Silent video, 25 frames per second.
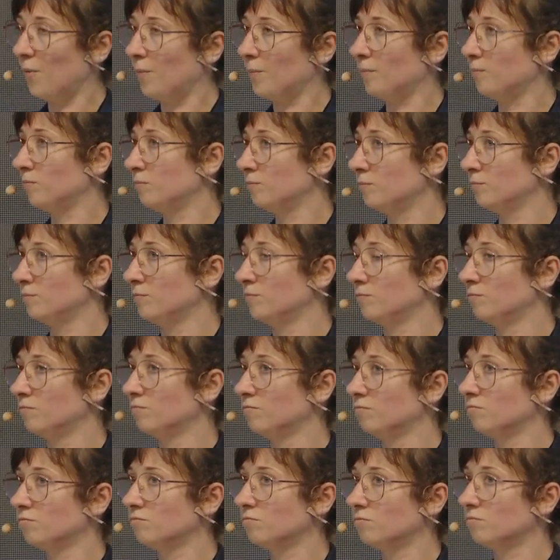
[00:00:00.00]

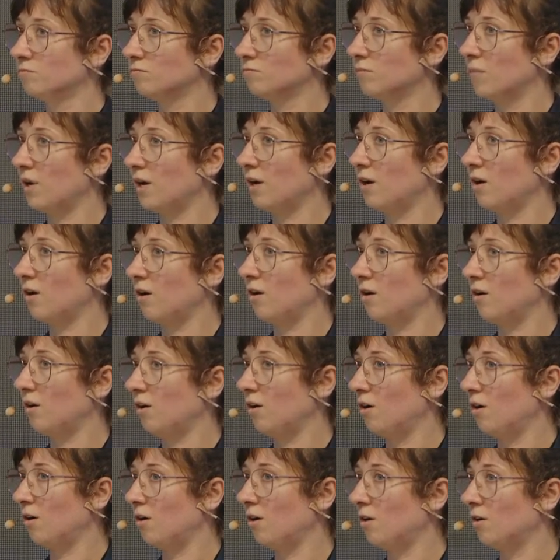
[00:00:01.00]
Mm,
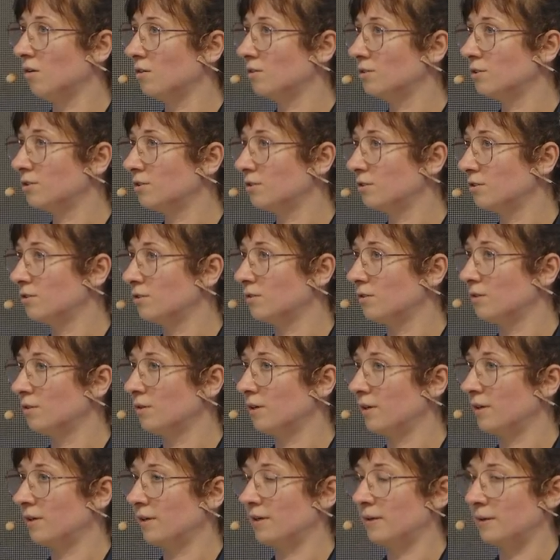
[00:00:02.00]
also,
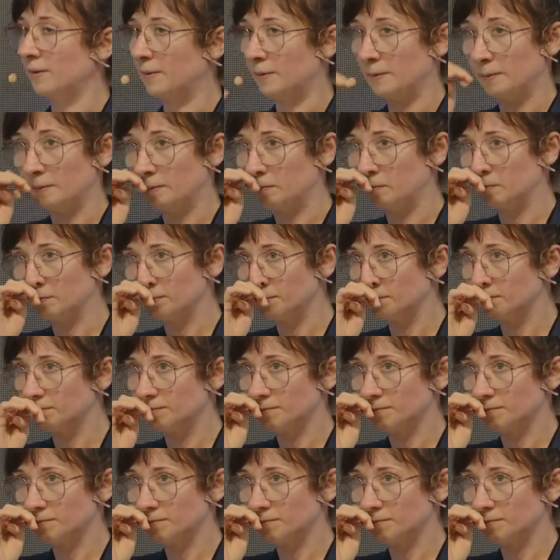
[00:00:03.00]
um,